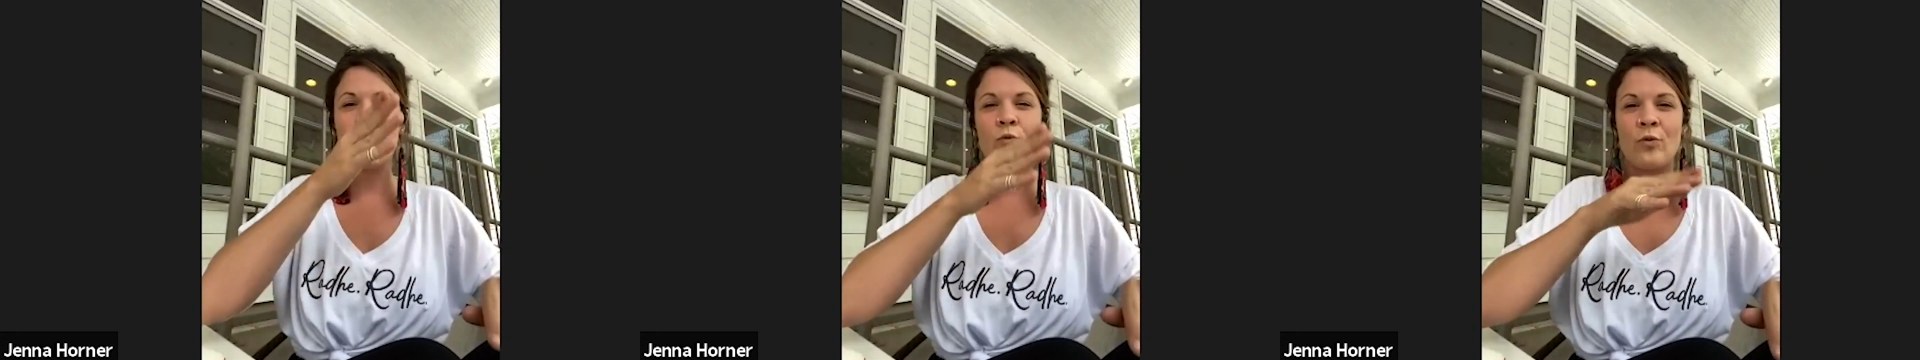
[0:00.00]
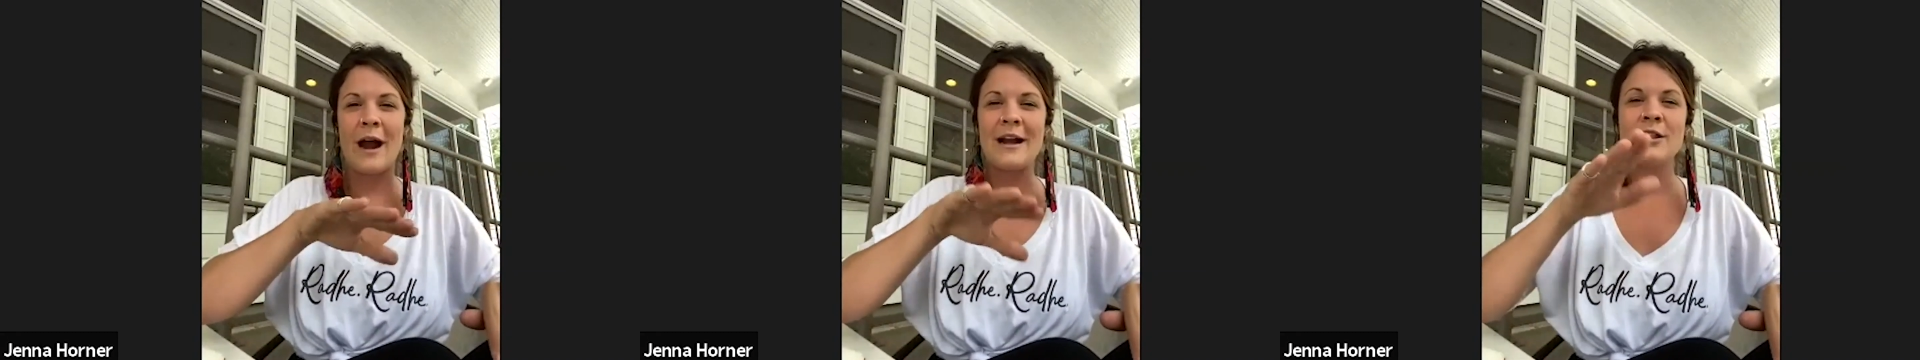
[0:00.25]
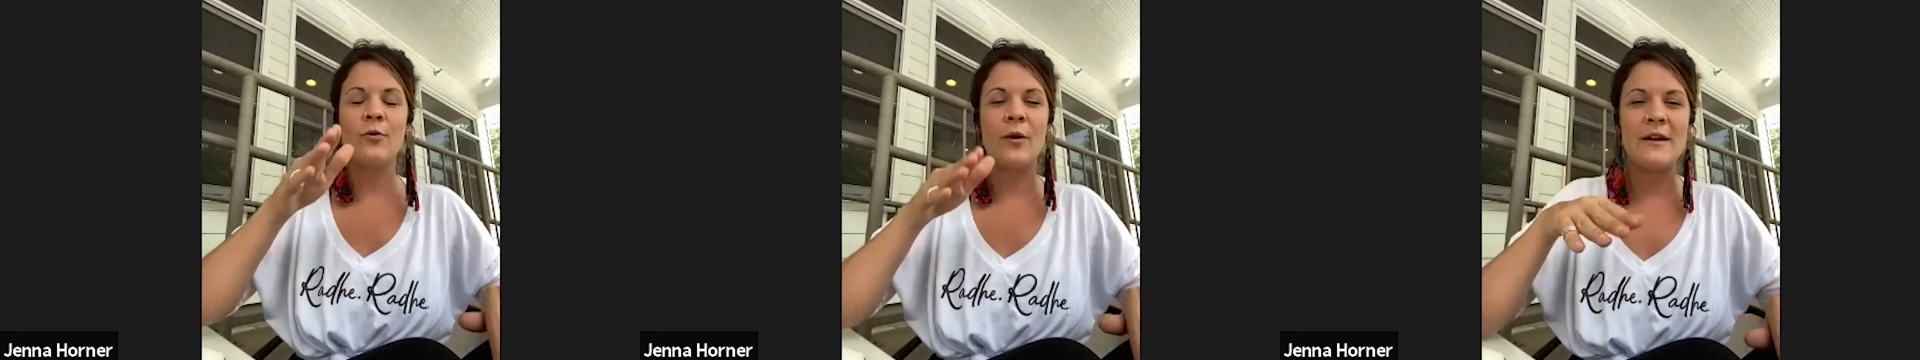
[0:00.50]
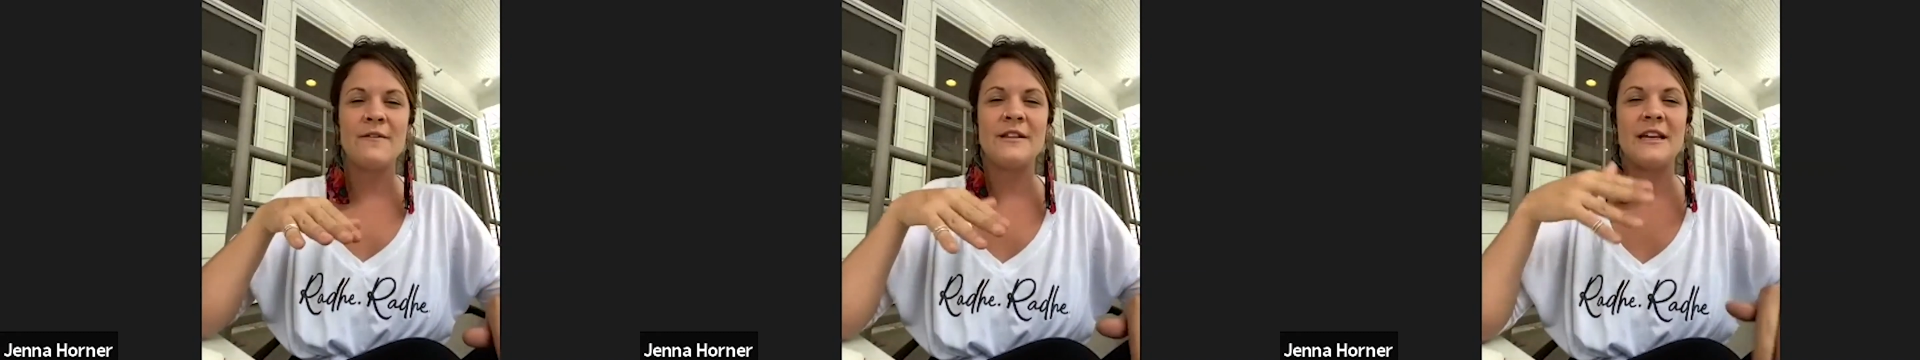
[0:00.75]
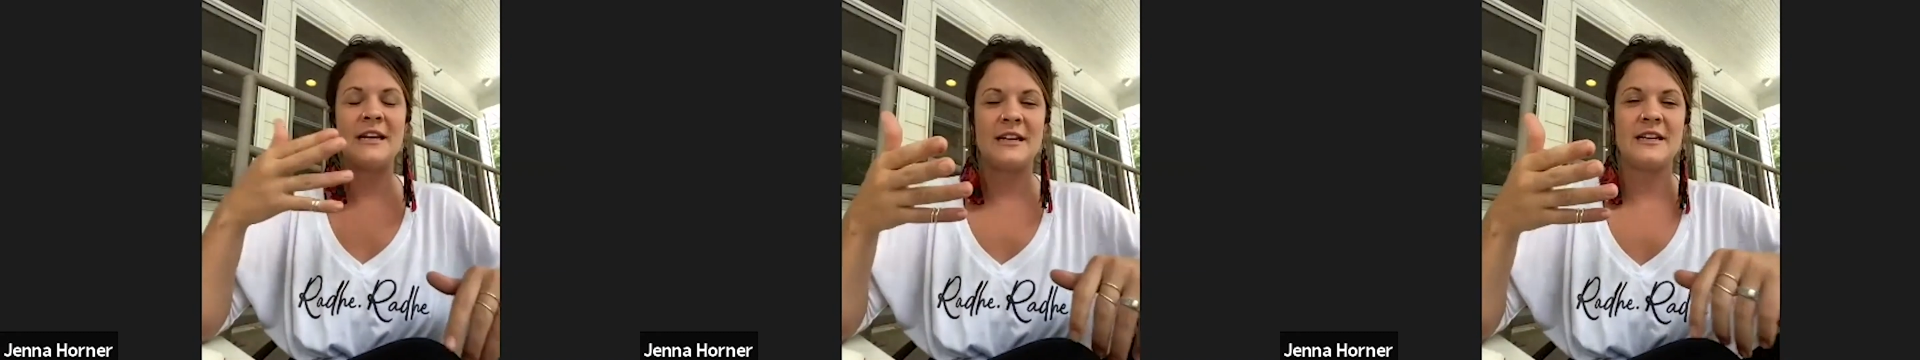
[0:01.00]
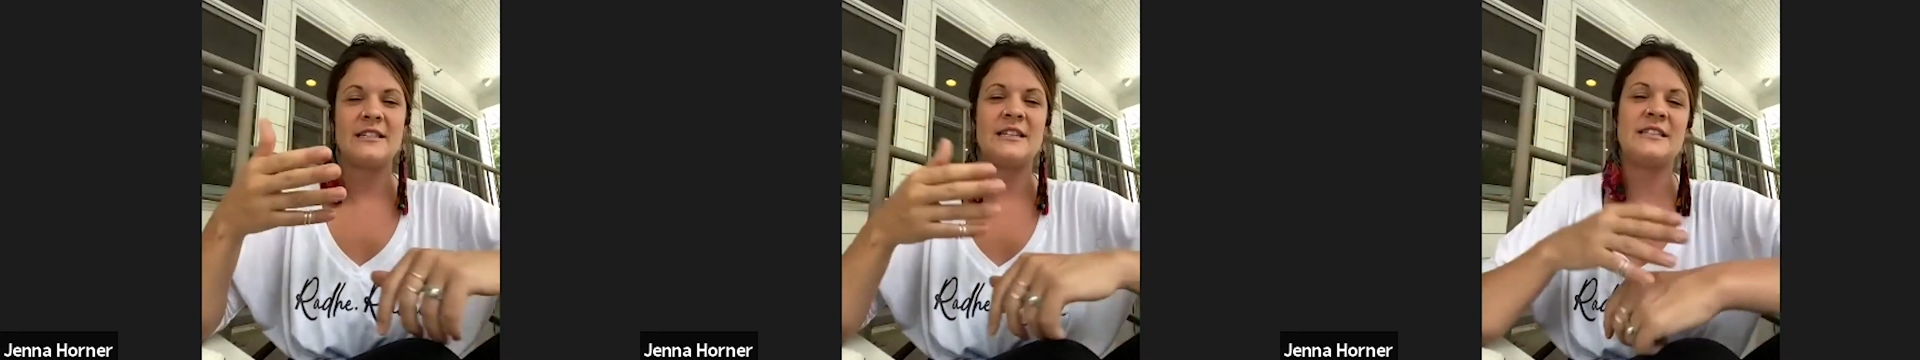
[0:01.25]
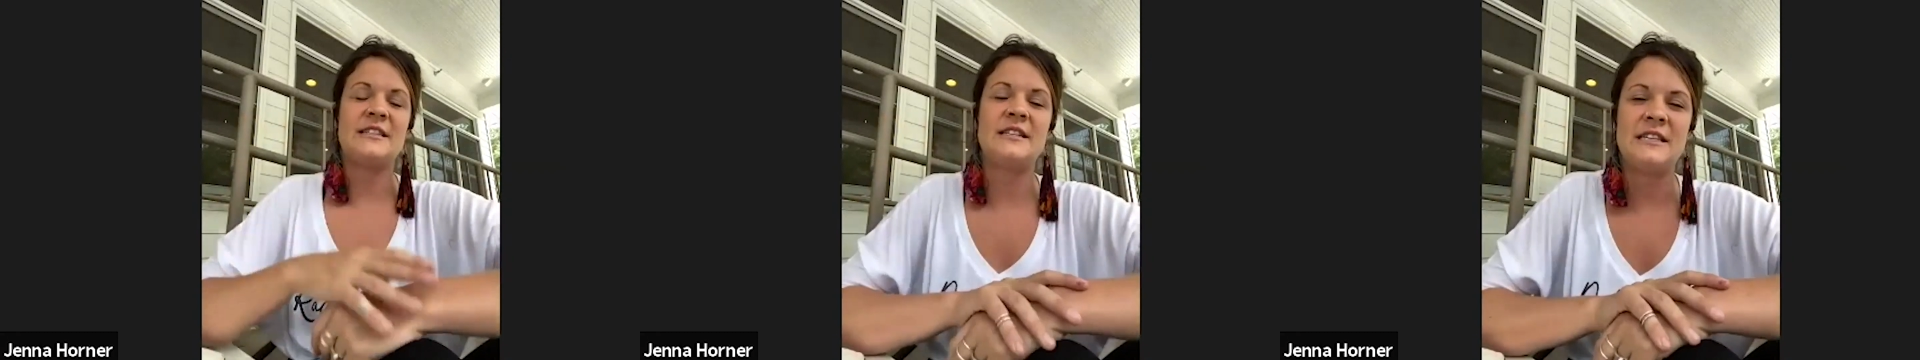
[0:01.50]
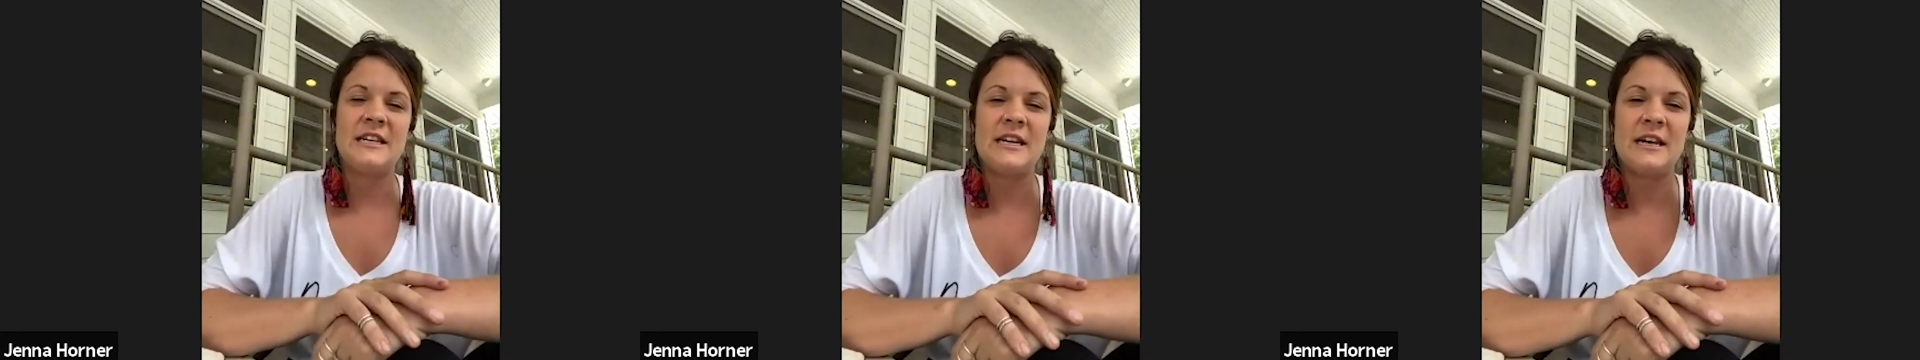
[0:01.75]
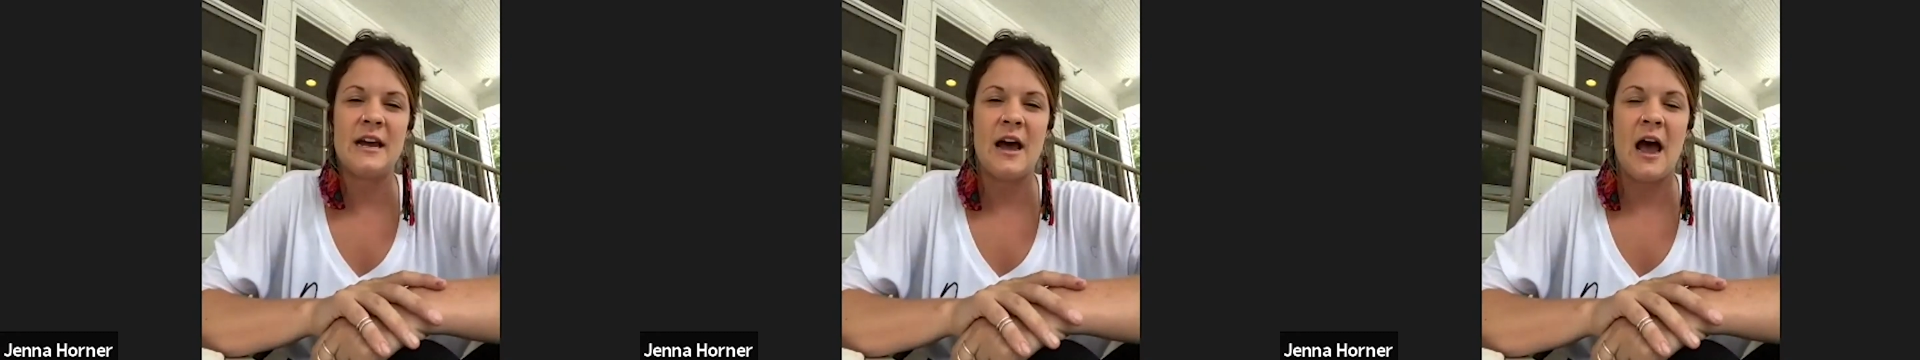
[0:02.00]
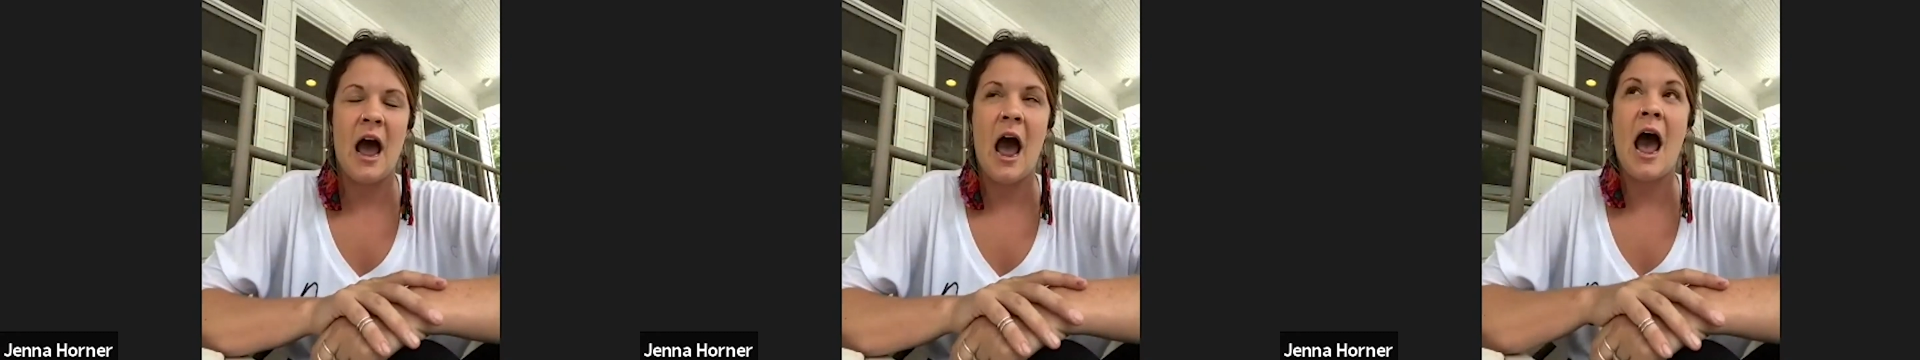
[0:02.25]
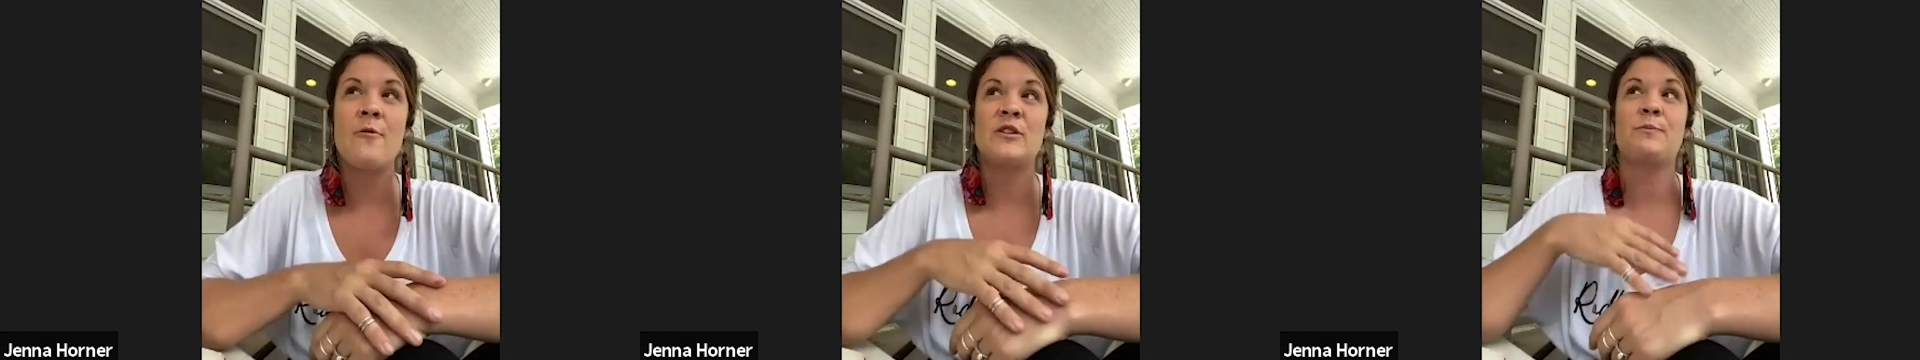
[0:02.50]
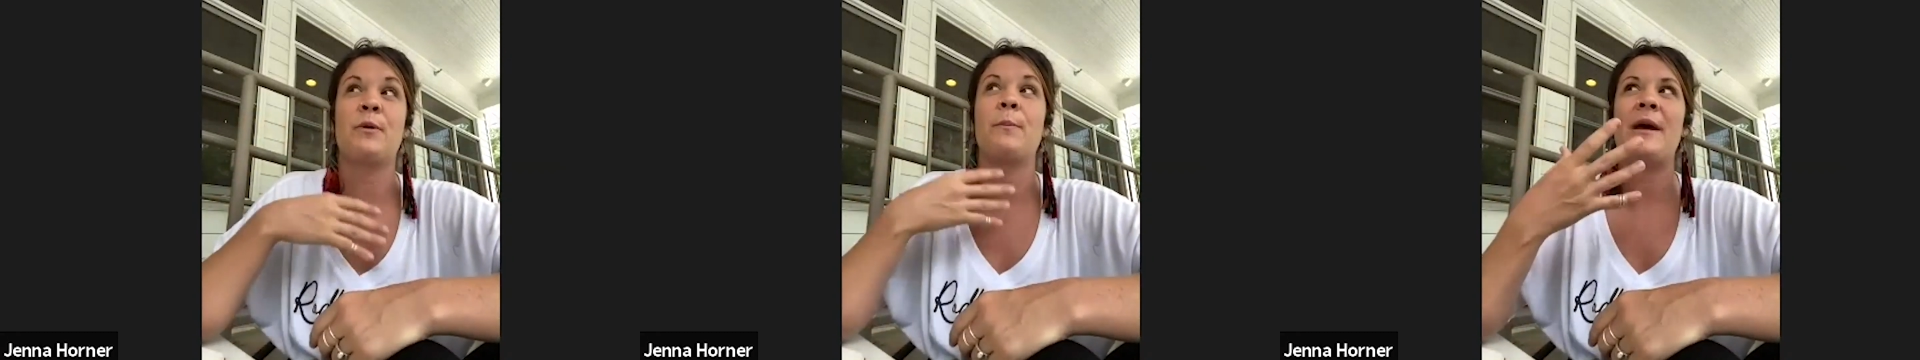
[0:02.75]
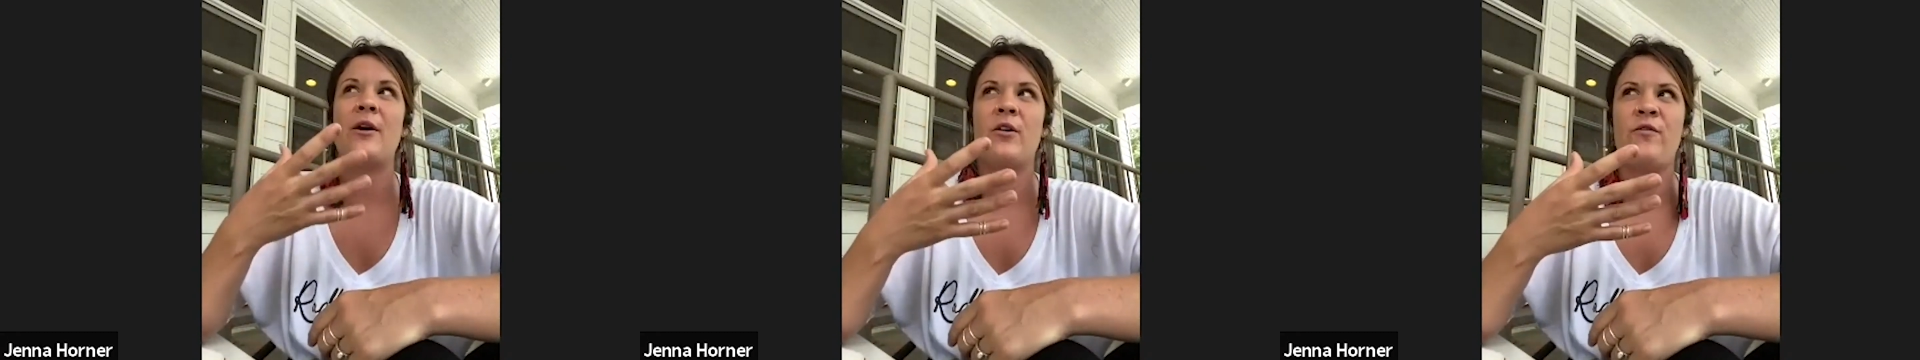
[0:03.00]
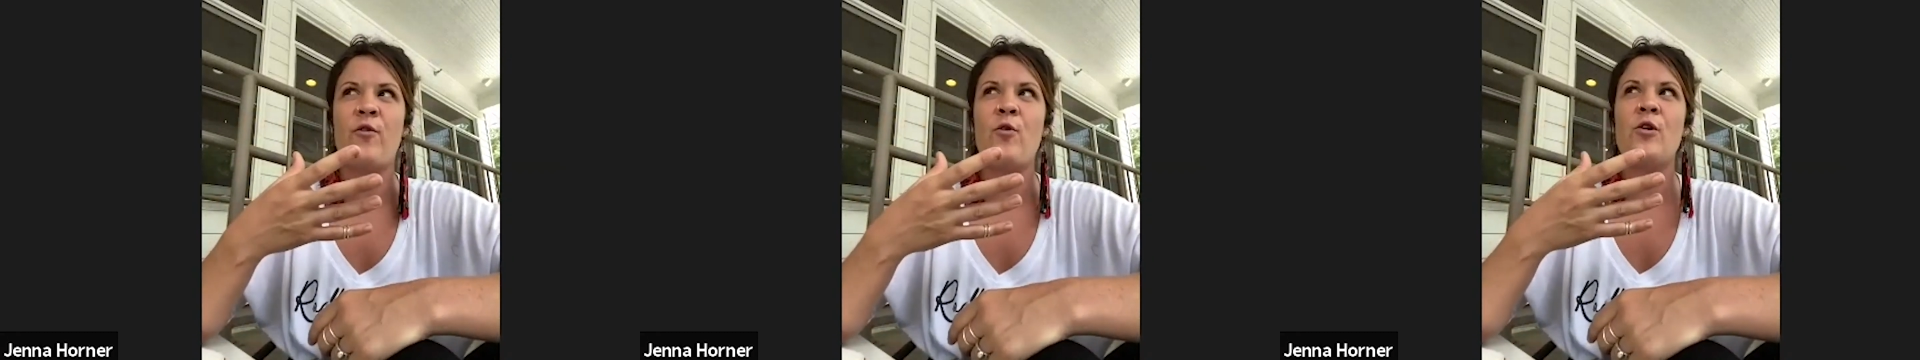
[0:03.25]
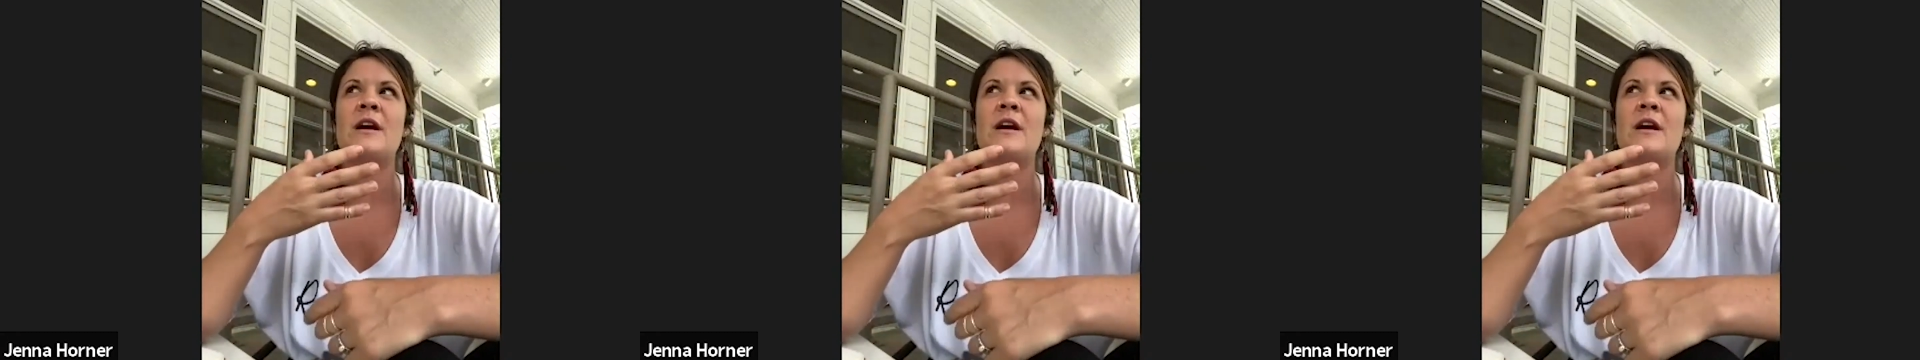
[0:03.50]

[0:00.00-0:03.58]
riding the wave and the inconsistency I was prepared for.